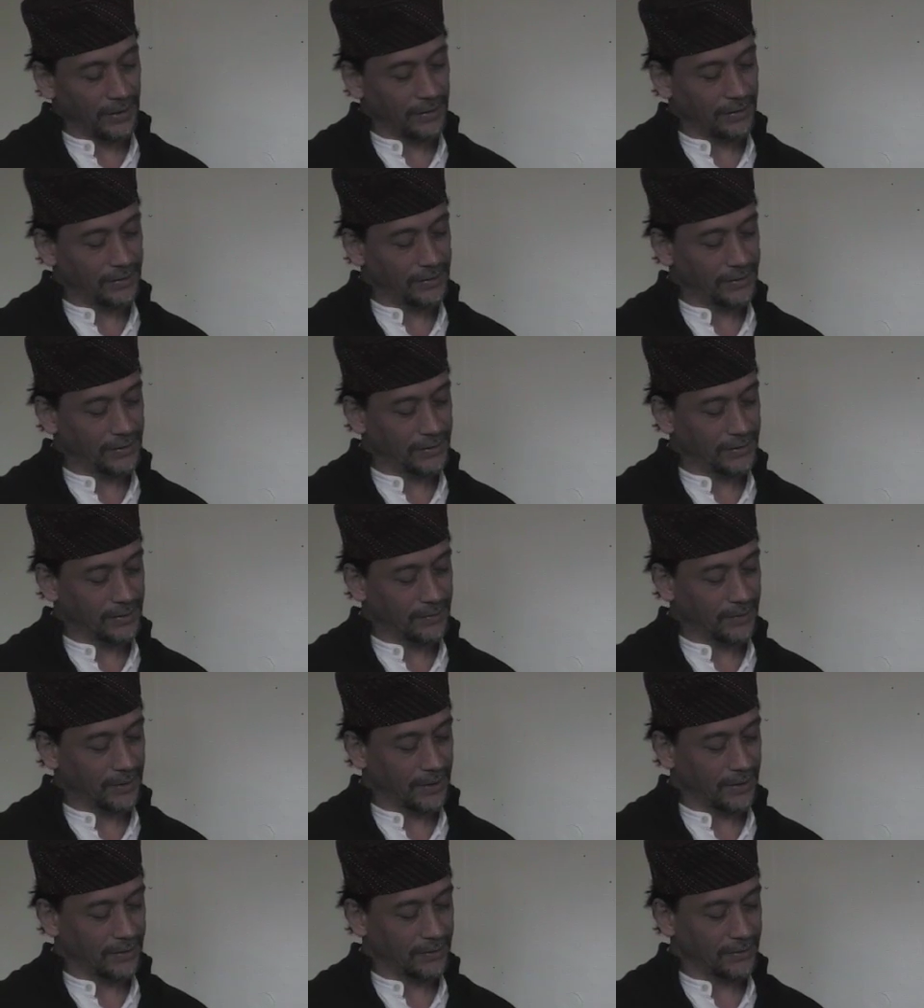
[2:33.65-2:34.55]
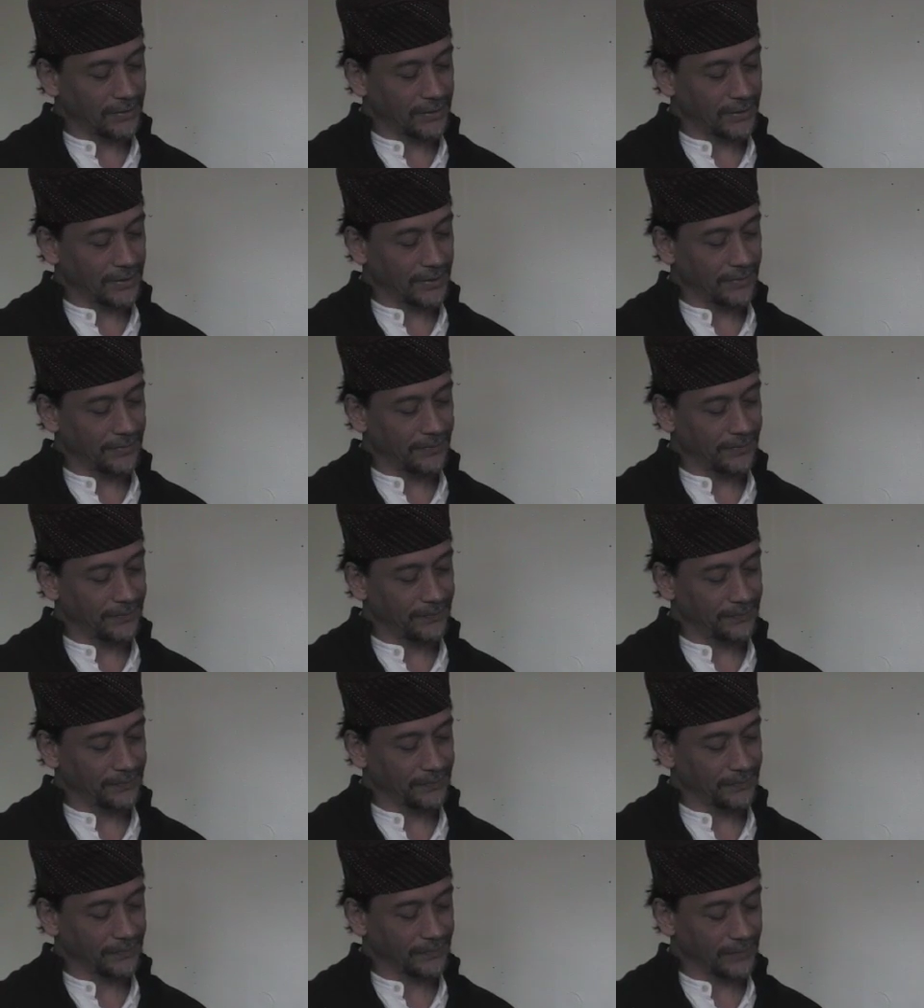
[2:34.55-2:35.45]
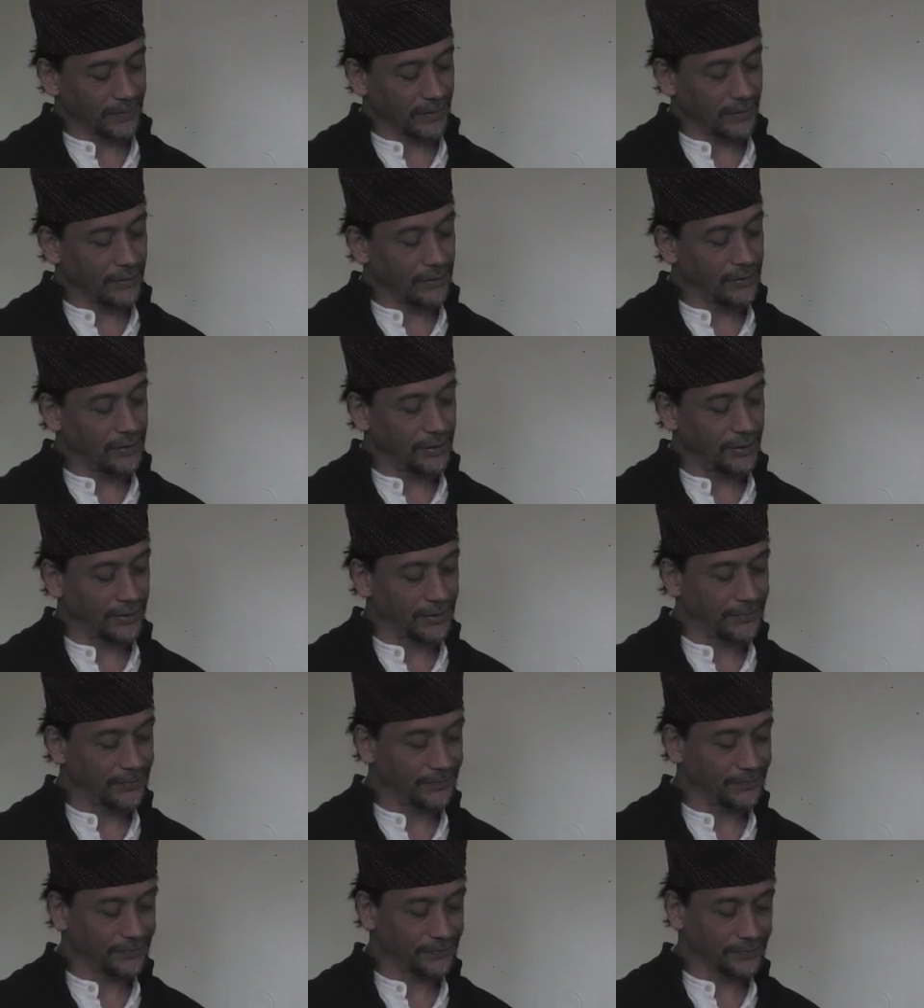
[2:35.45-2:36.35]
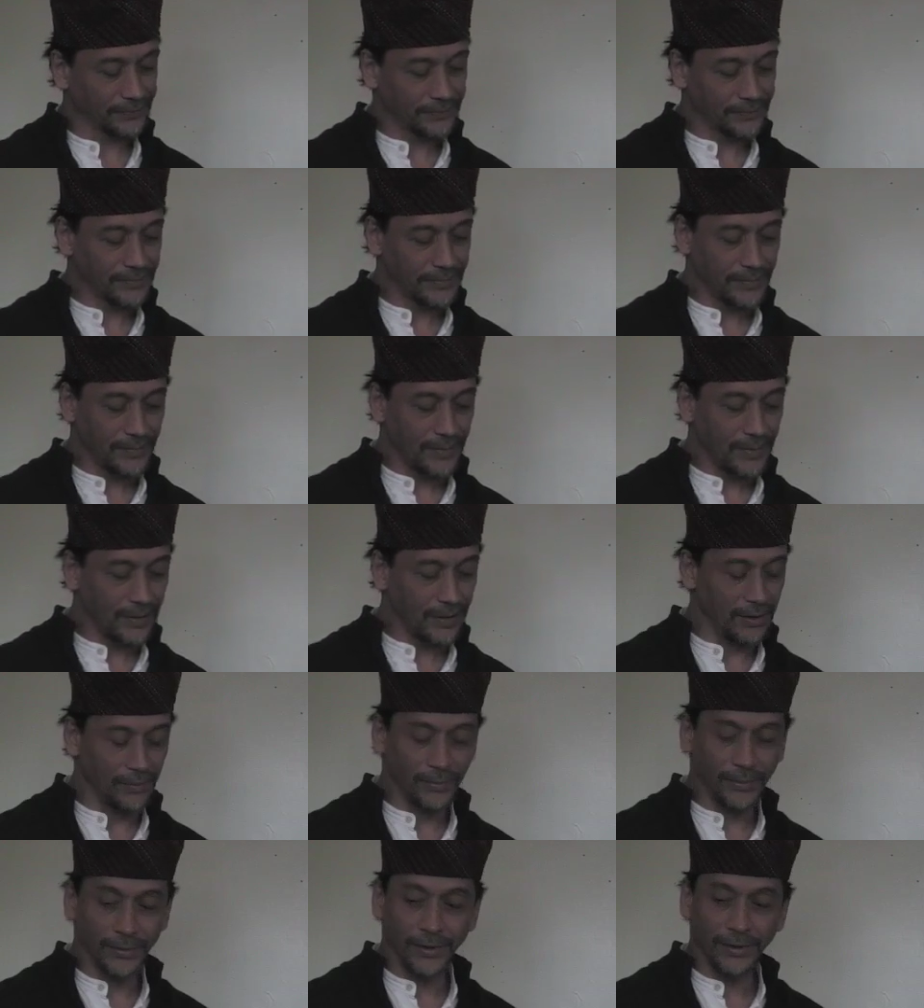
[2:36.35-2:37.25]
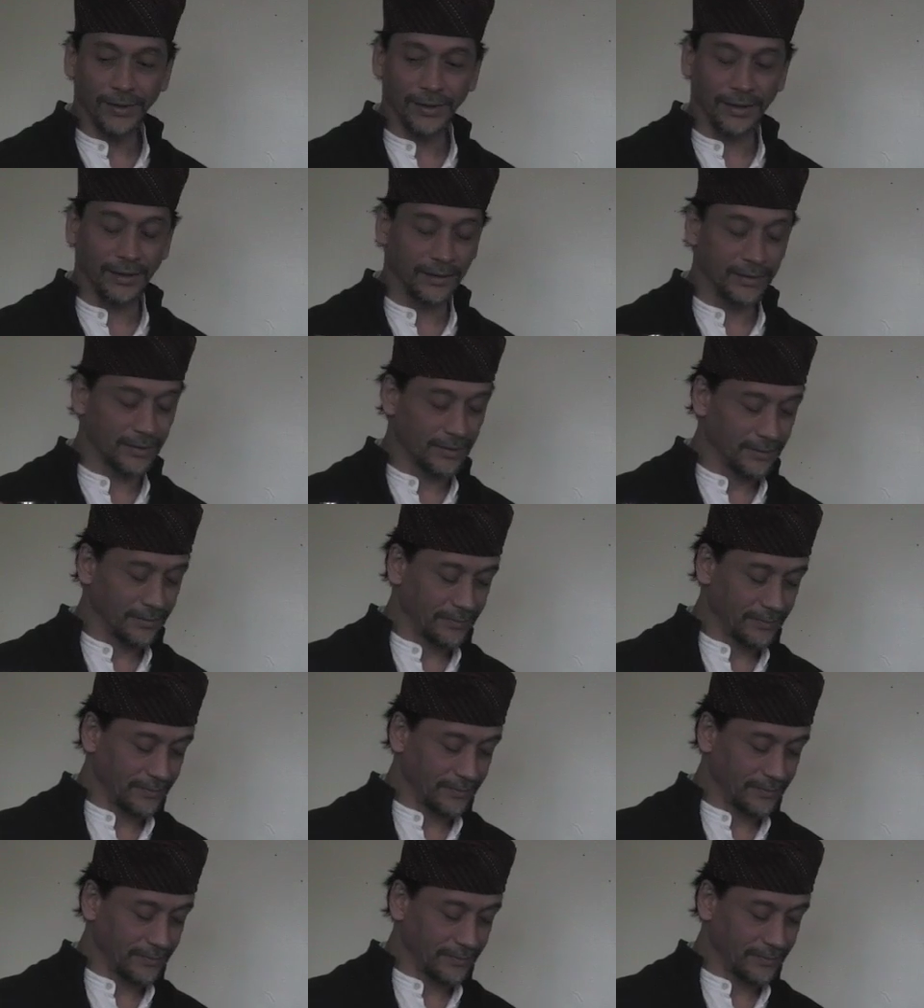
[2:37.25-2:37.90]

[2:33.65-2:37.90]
And this is about New Year in Portland.